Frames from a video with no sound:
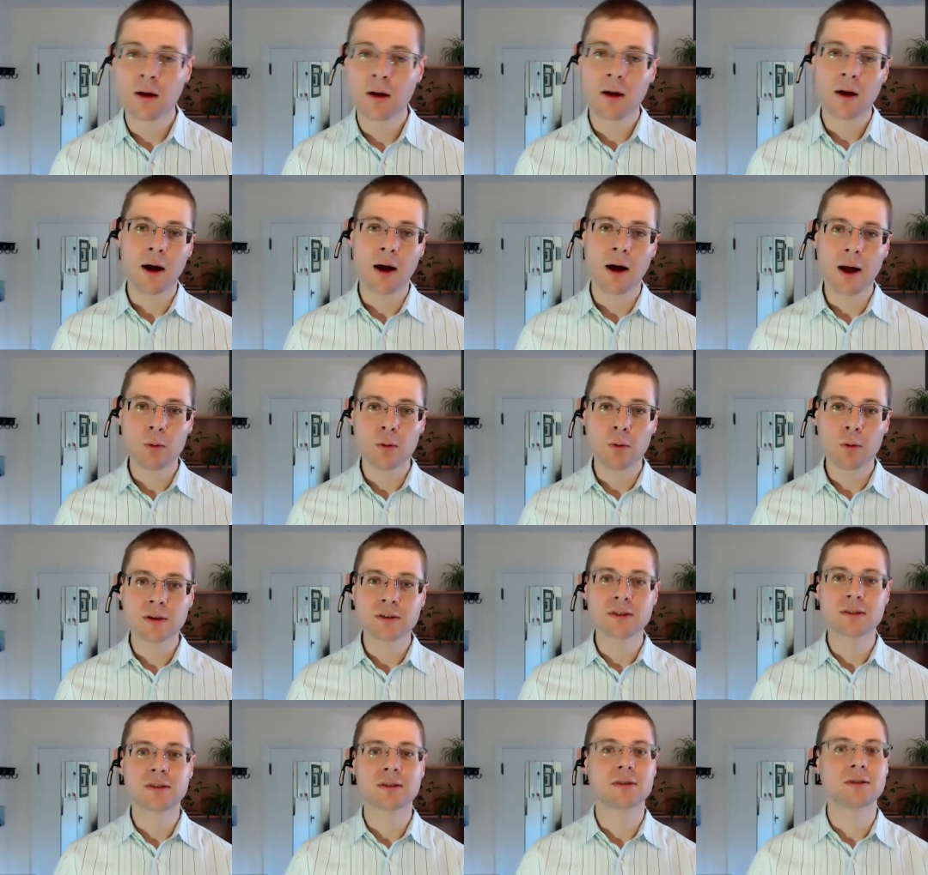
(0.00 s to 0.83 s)
I
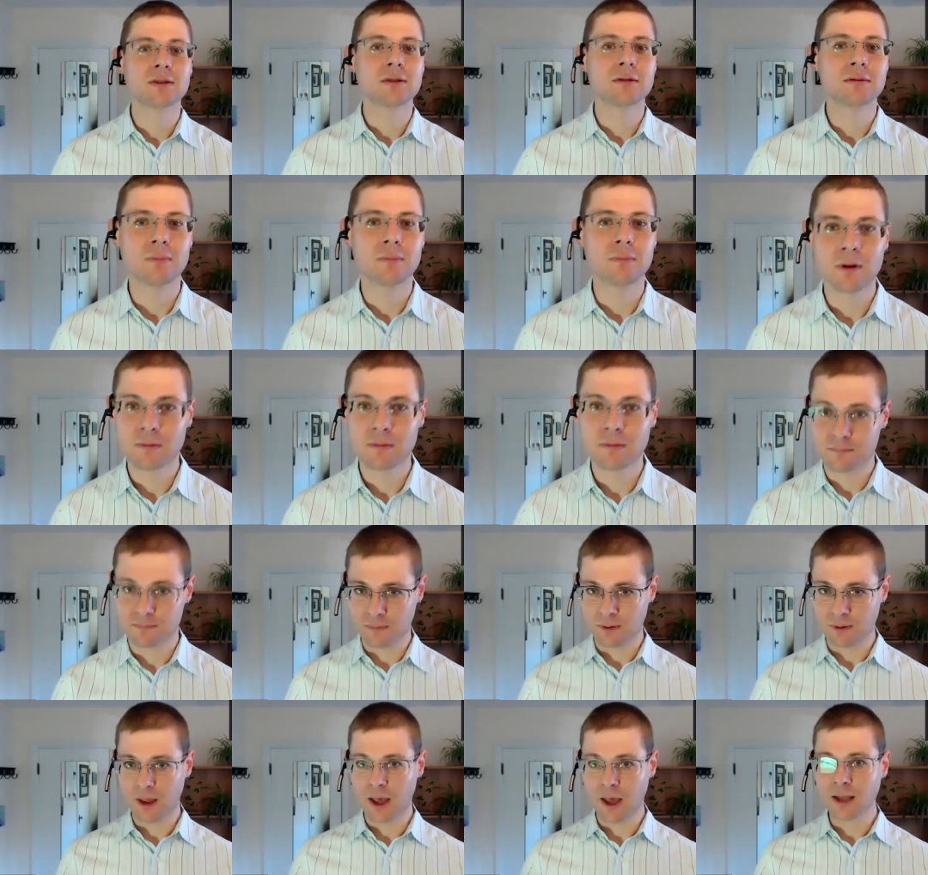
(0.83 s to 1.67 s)
was
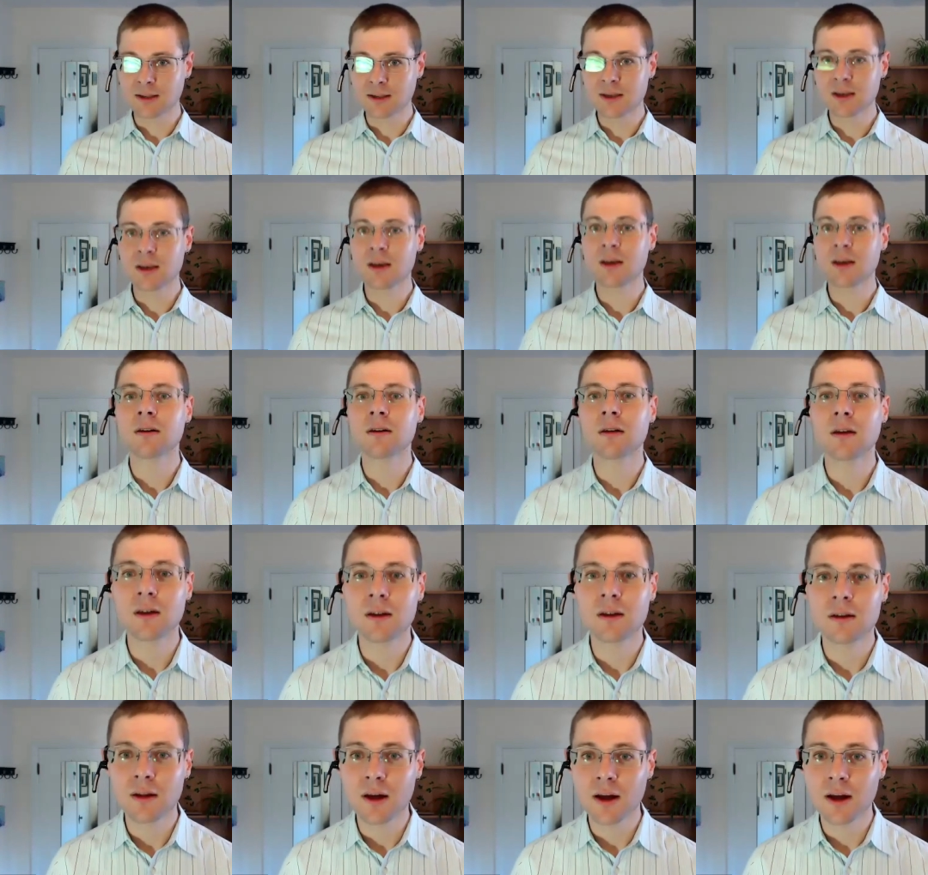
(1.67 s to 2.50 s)
eighteen
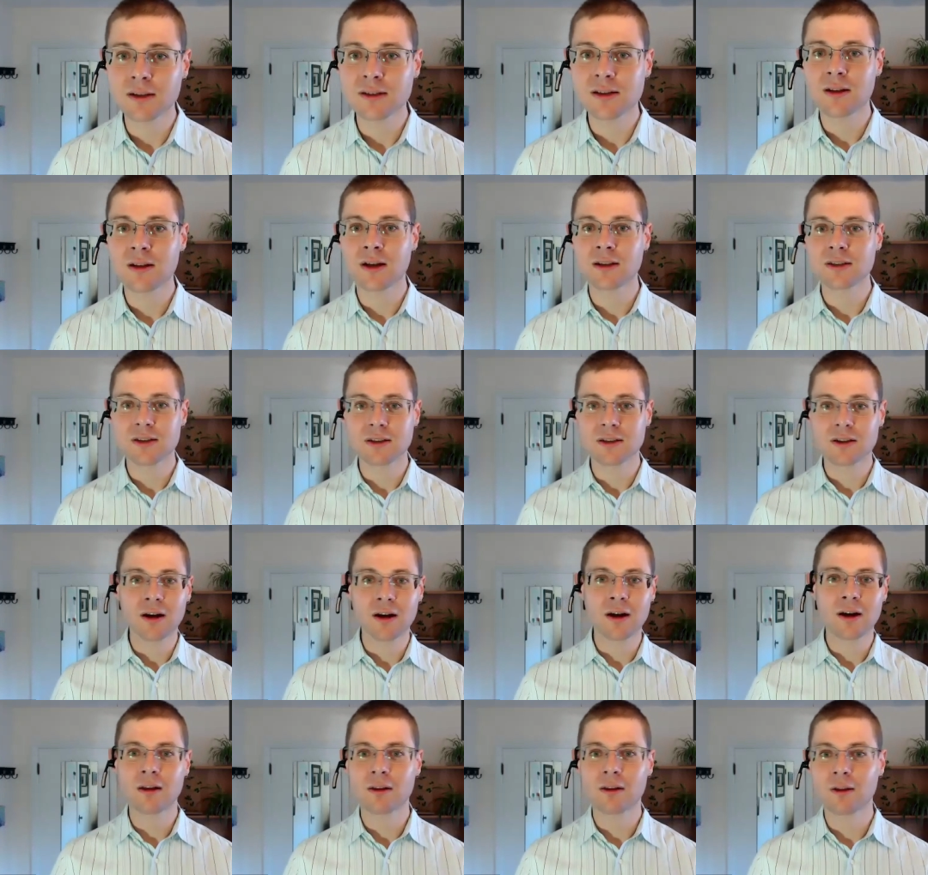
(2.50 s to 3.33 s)
in nineteen
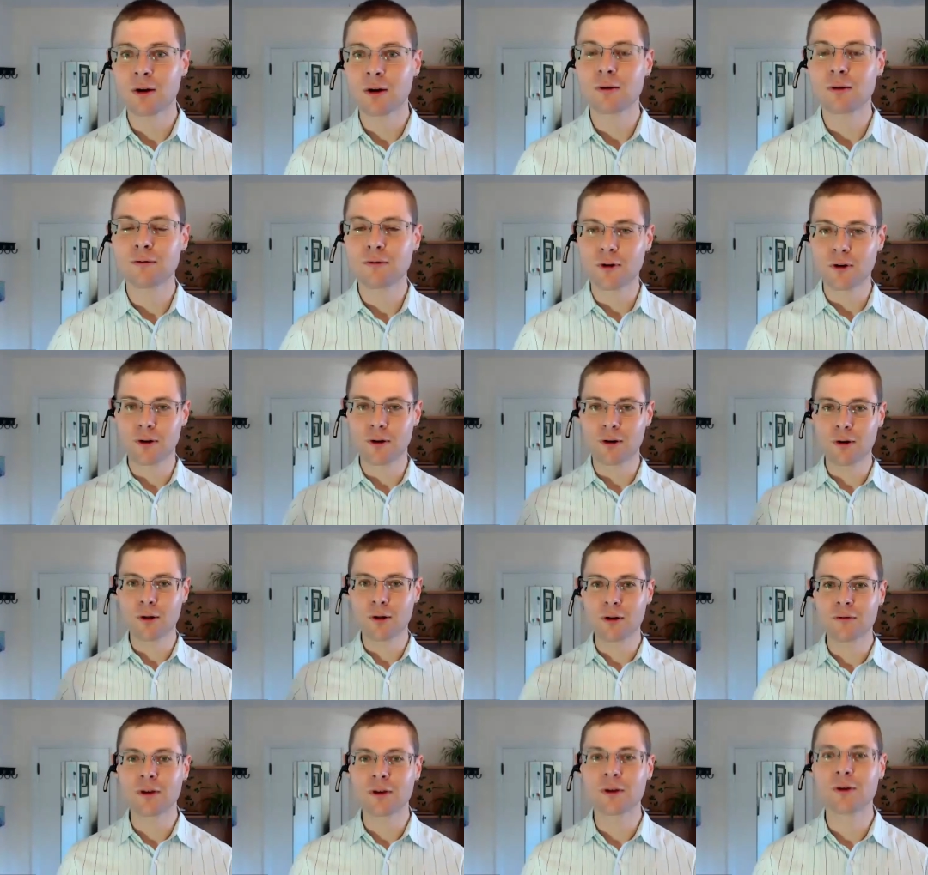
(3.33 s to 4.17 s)
ninety-nine, you know, for all
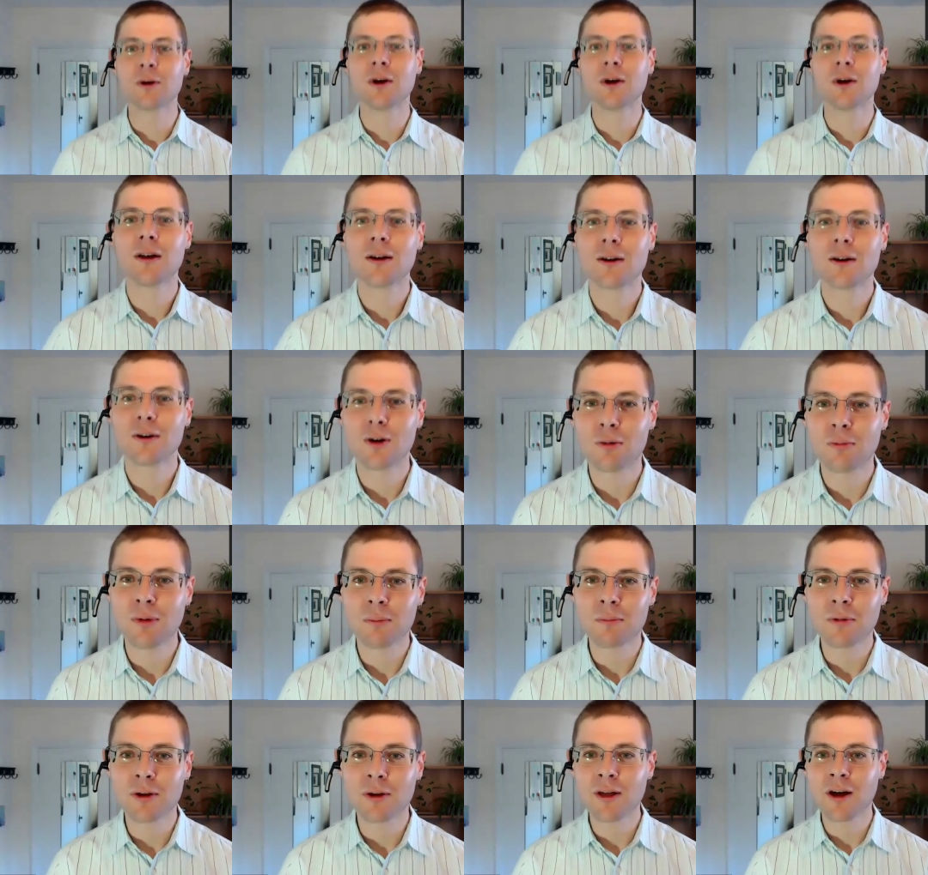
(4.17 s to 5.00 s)
of you who
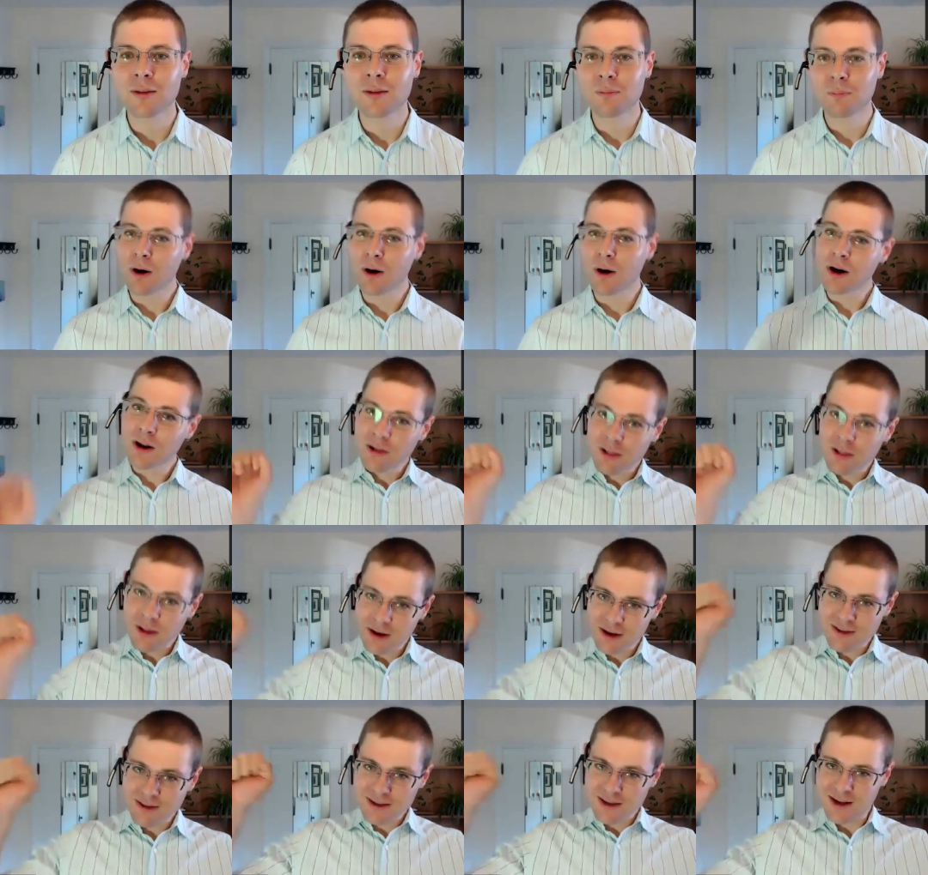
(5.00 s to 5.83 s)
remember that party like
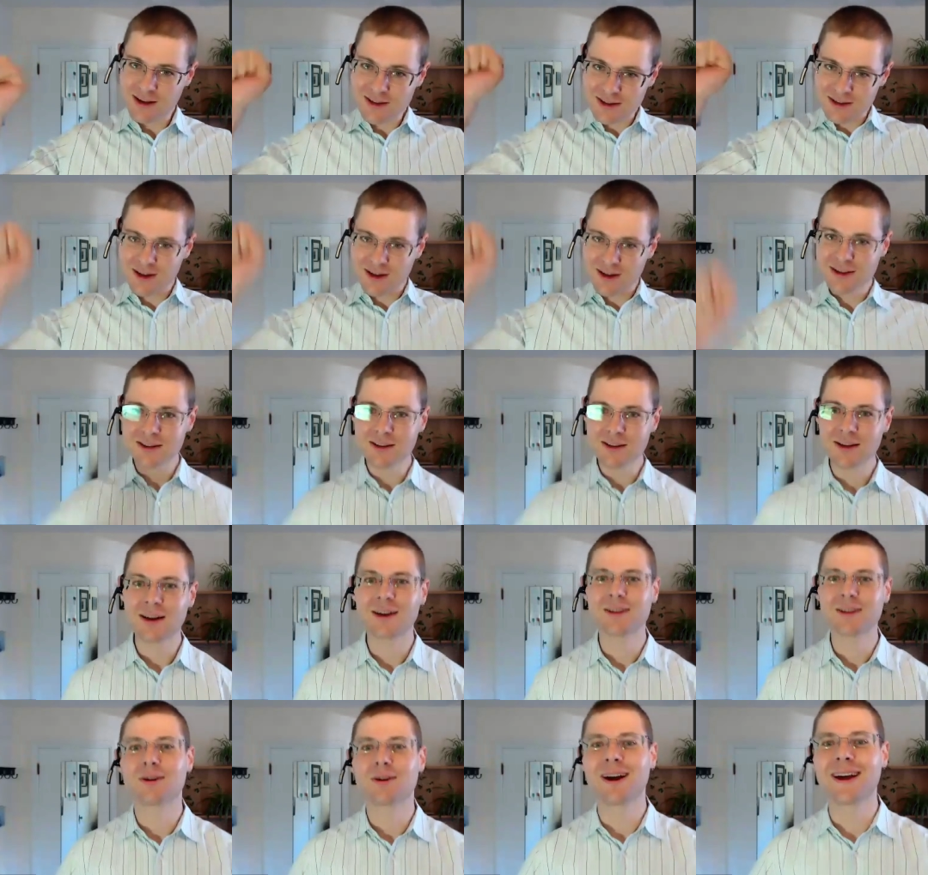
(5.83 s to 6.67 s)
it's nineteen
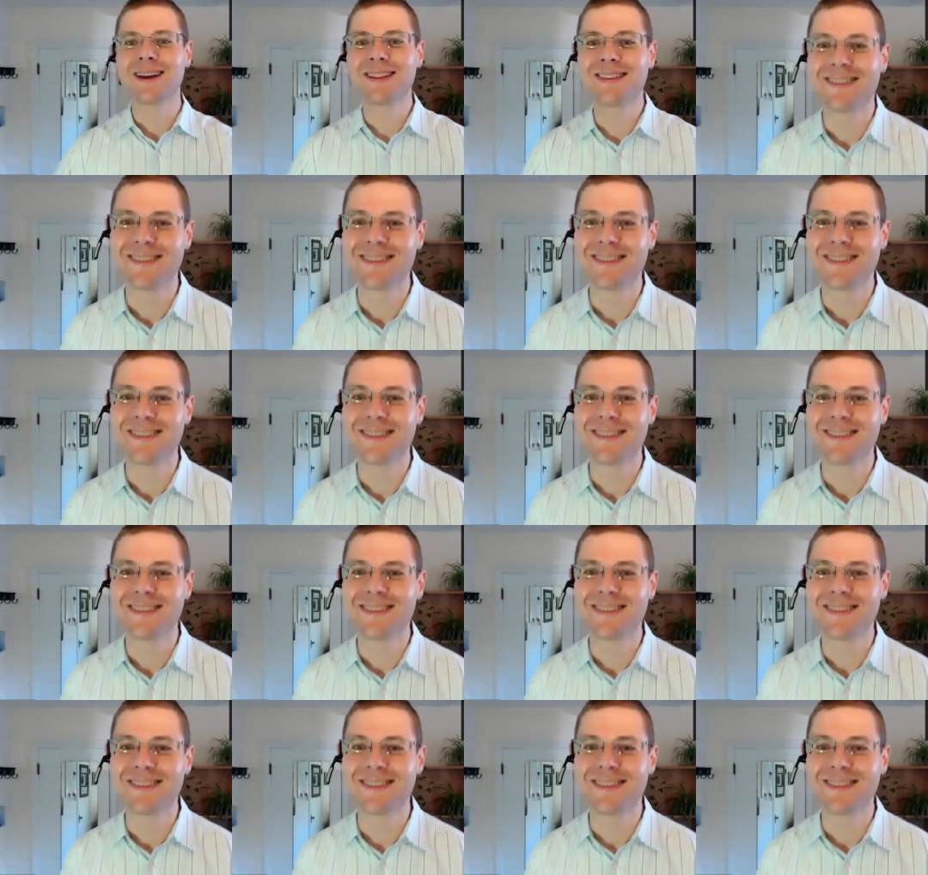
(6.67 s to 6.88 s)
ninety-nine, right?